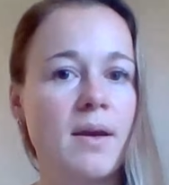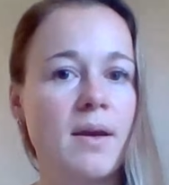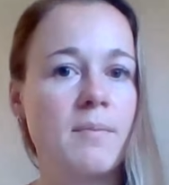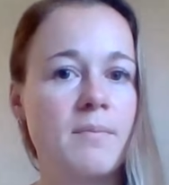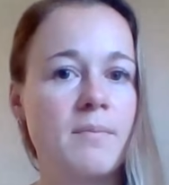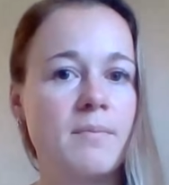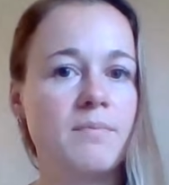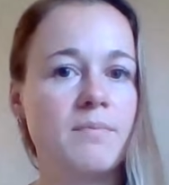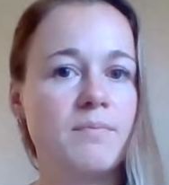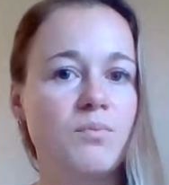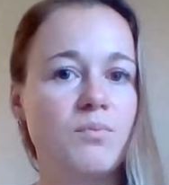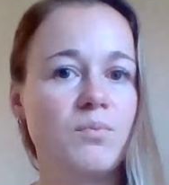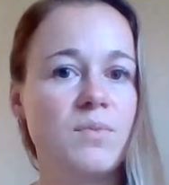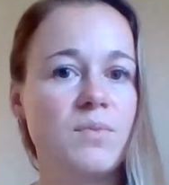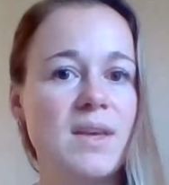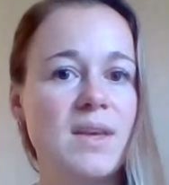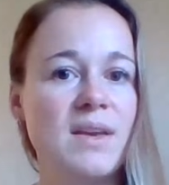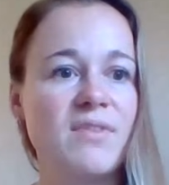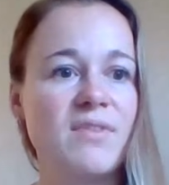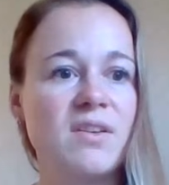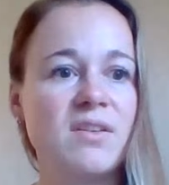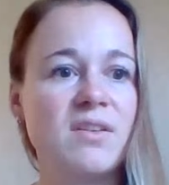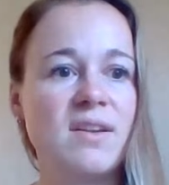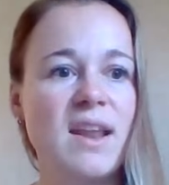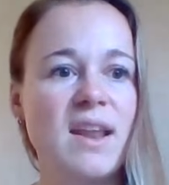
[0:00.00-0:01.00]
um,
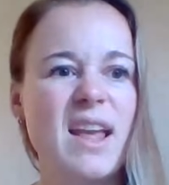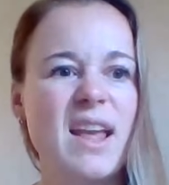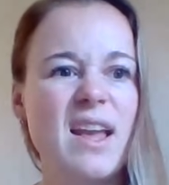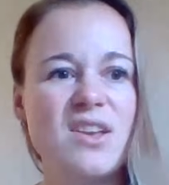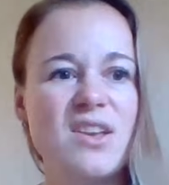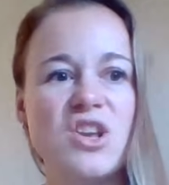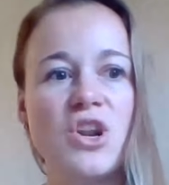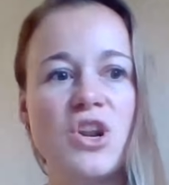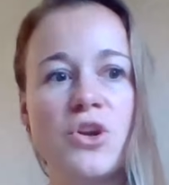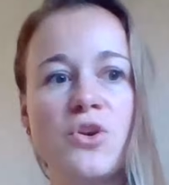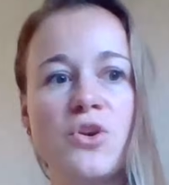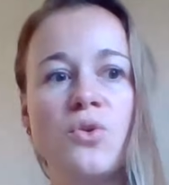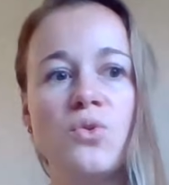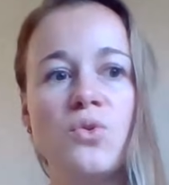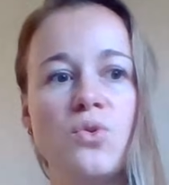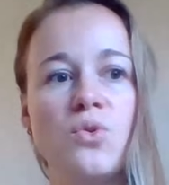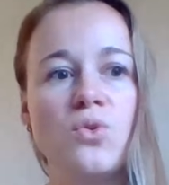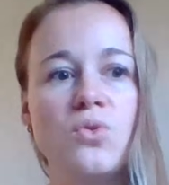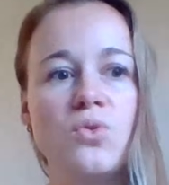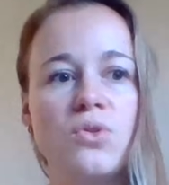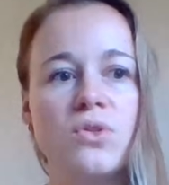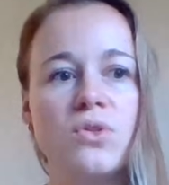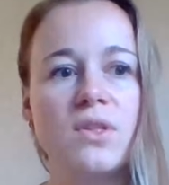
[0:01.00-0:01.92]
given, you know,